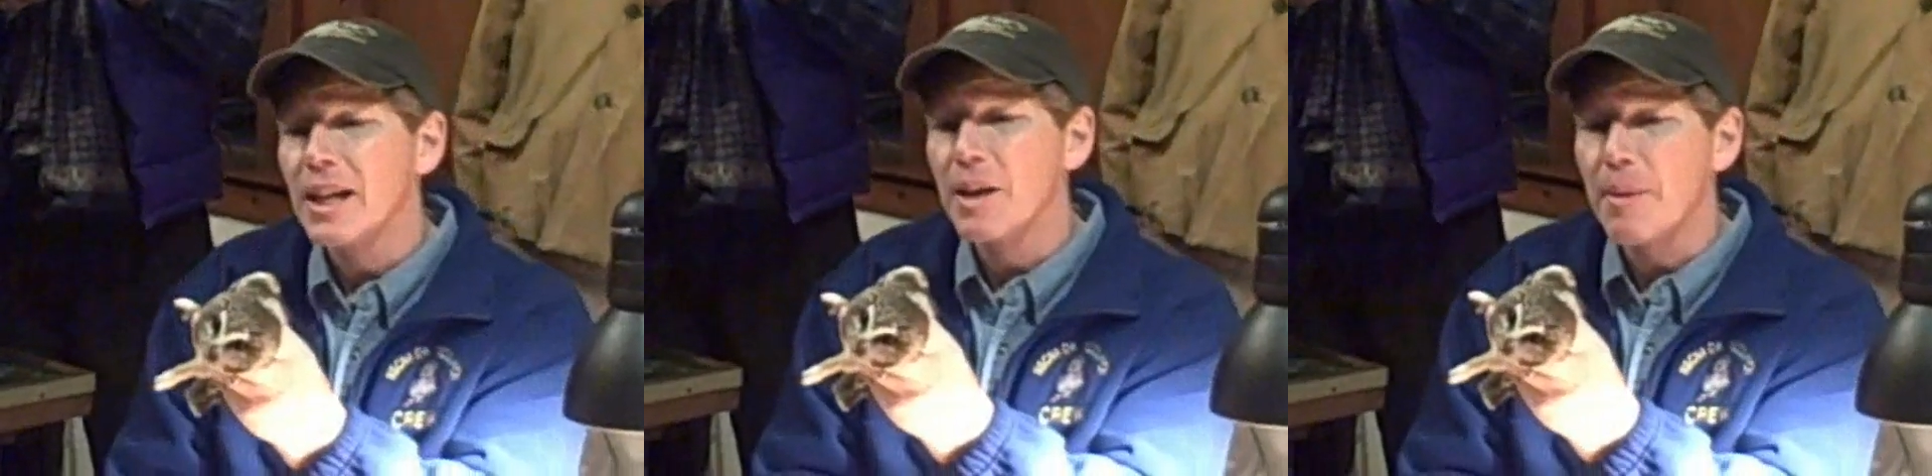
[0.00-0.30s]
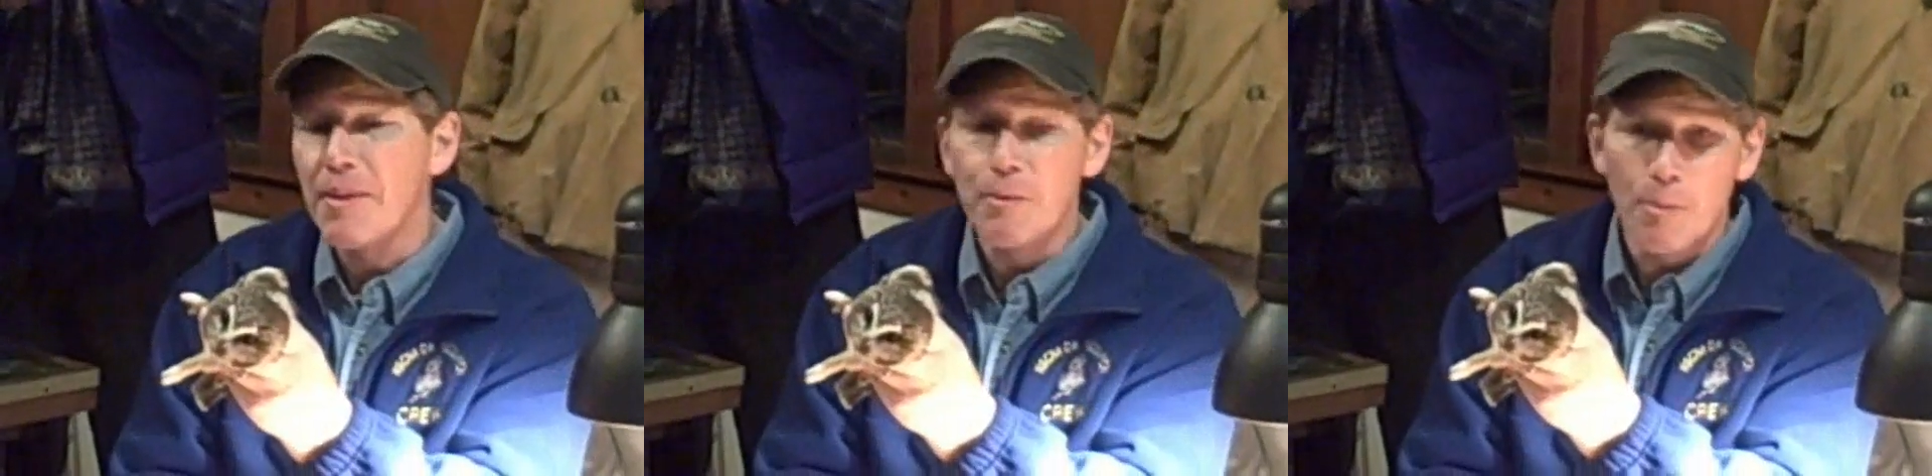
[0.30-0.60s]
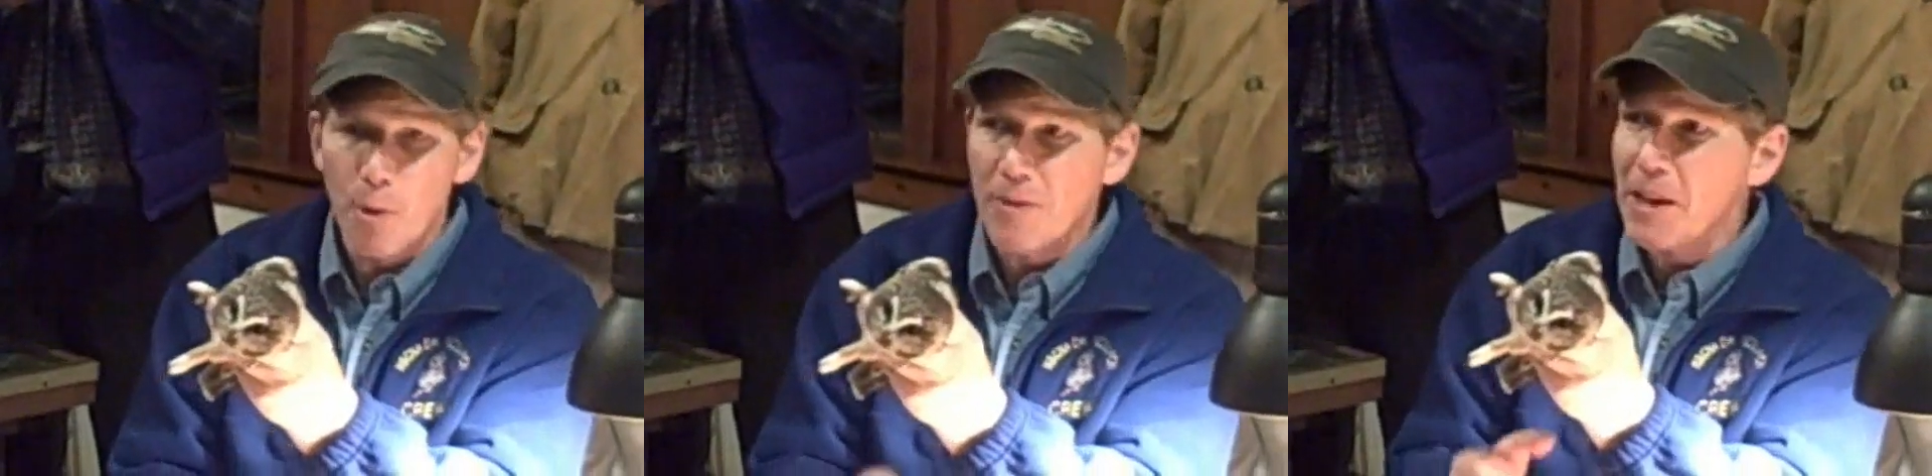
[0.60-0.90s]
And they
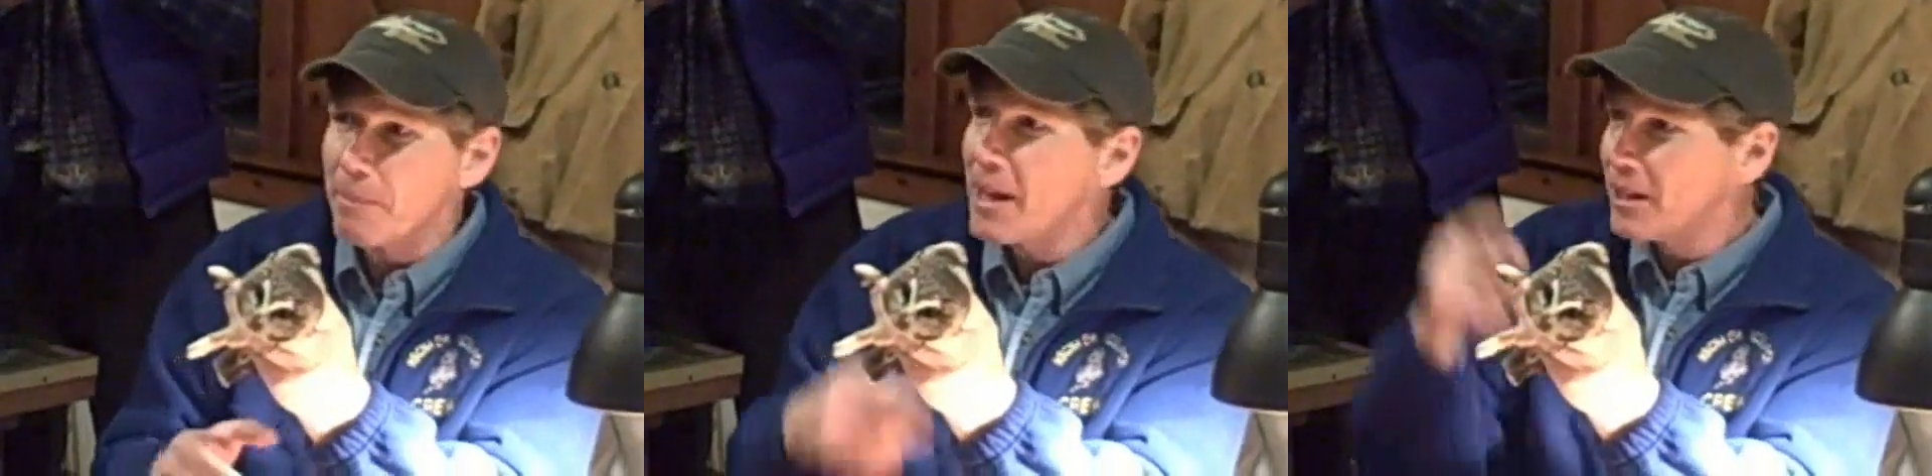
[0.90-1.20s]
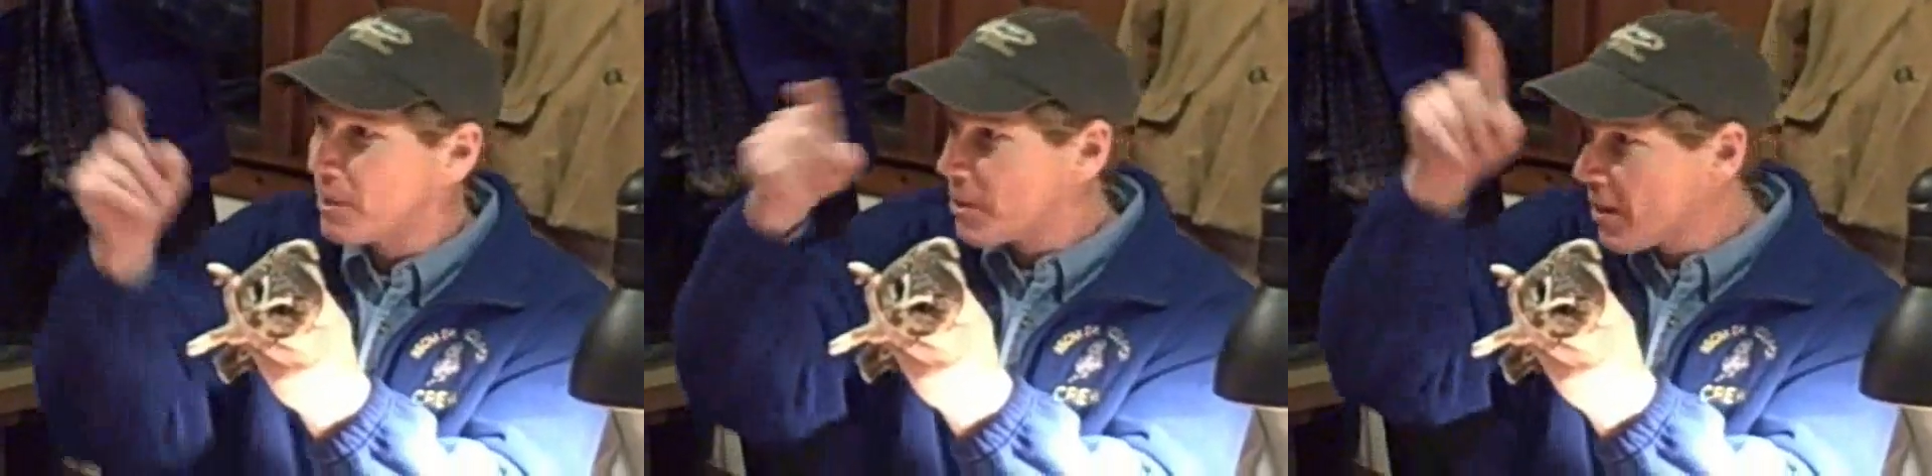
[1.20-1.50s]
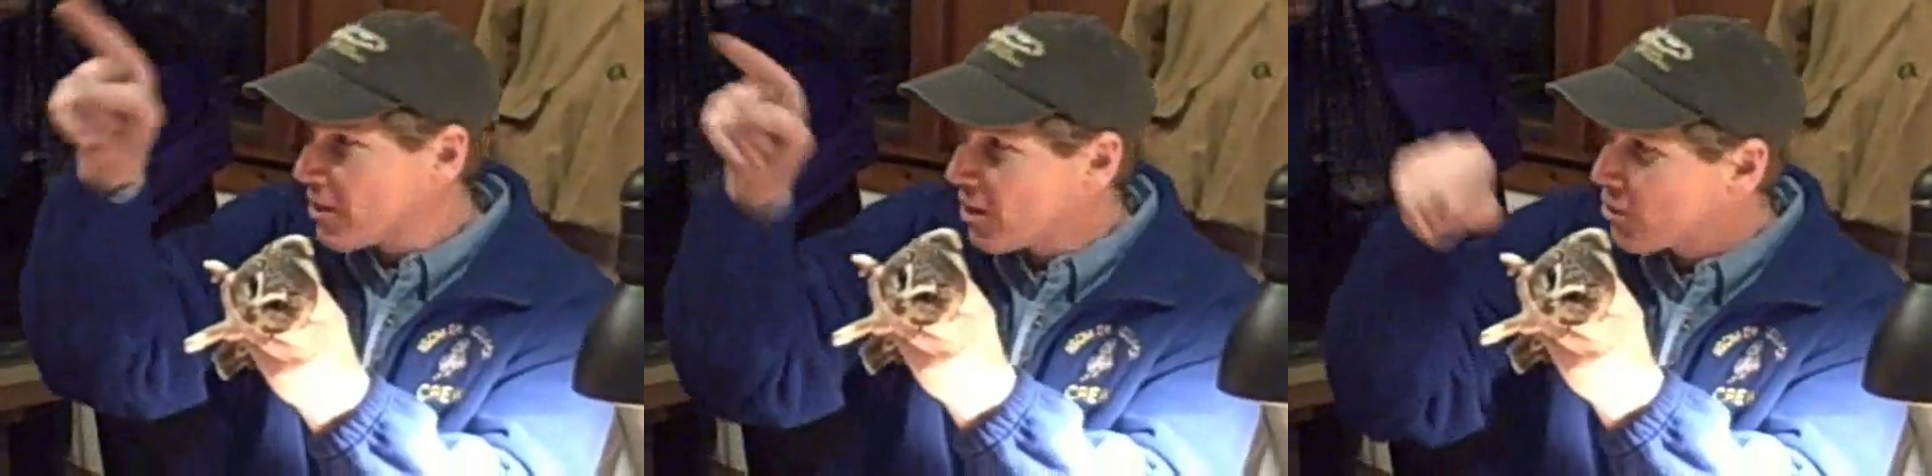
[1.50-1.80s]
report that band number.
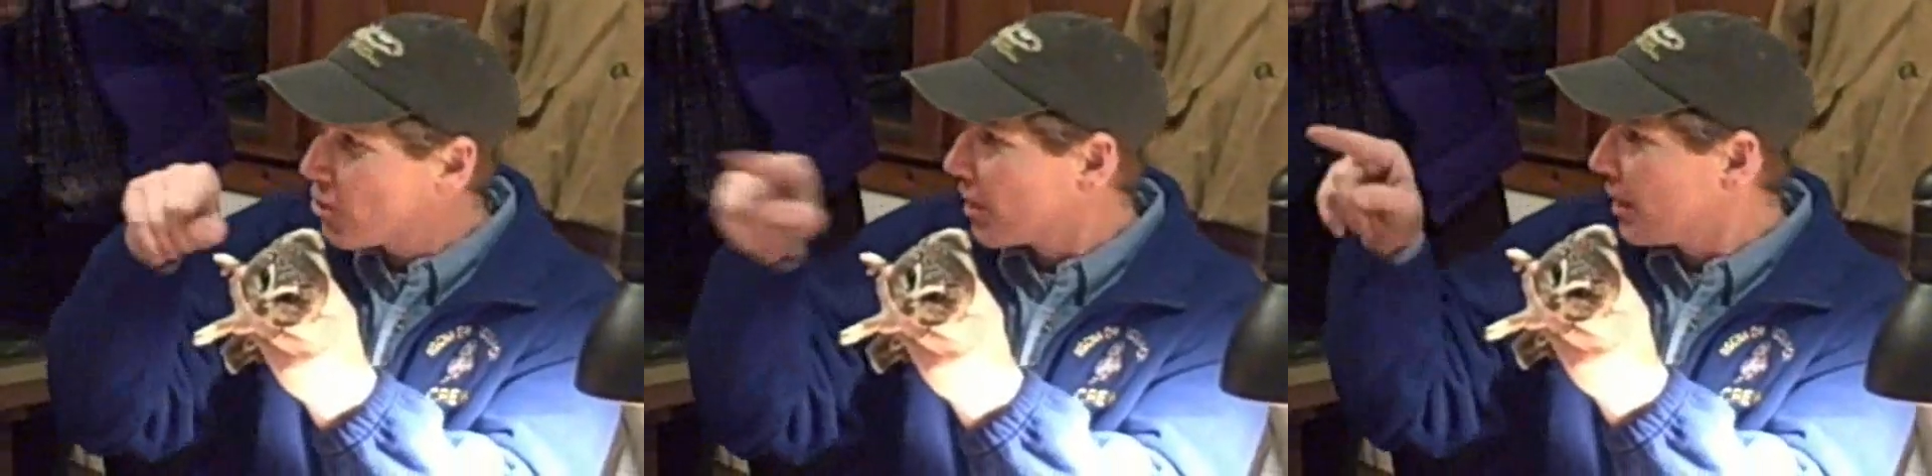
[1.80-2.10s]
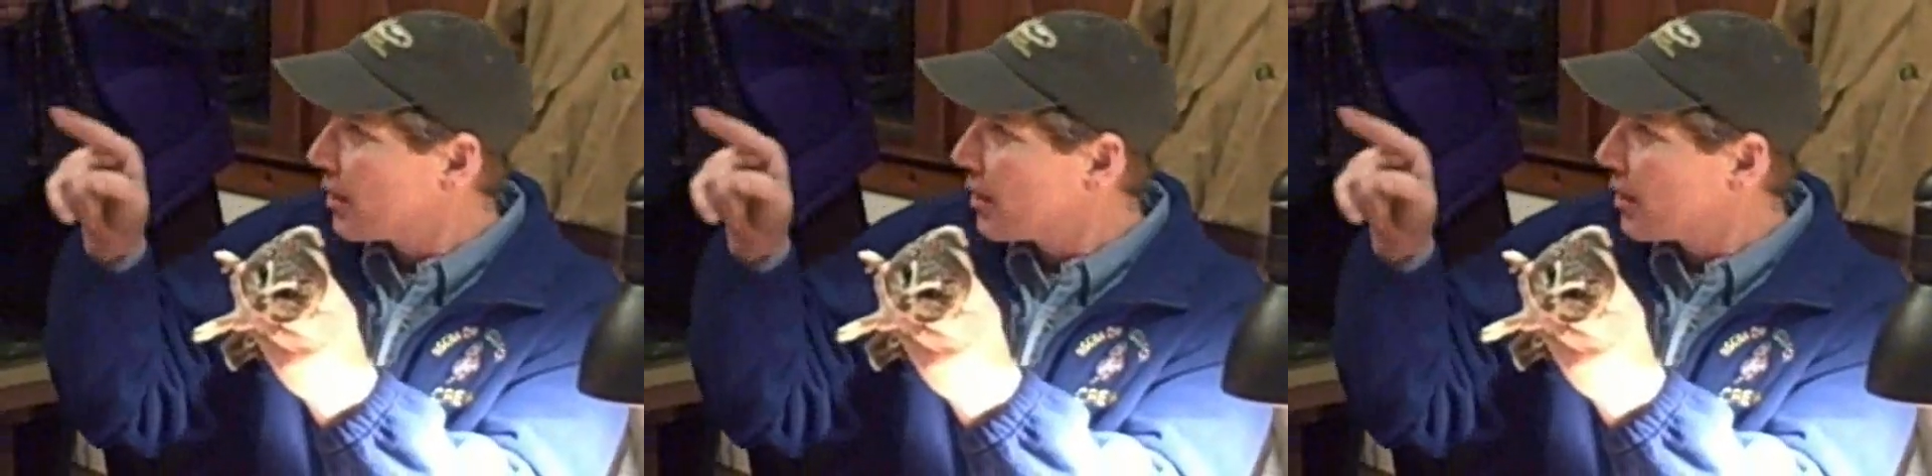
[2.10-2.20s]
That's how you start